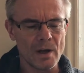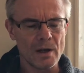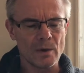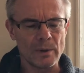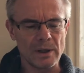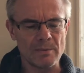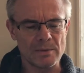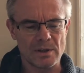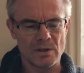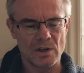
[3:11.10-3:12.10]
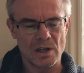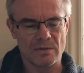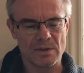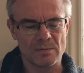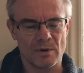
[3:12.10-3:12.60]
We limped to the shade of
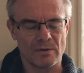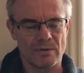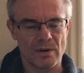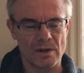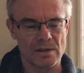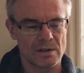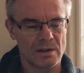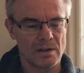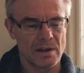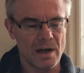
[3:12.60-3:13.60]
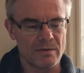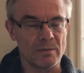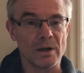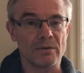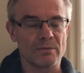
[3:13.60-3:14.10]
a small forest, half a
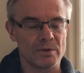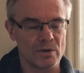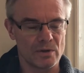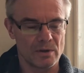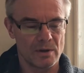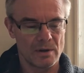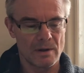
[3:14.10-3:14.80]
mile from the shore.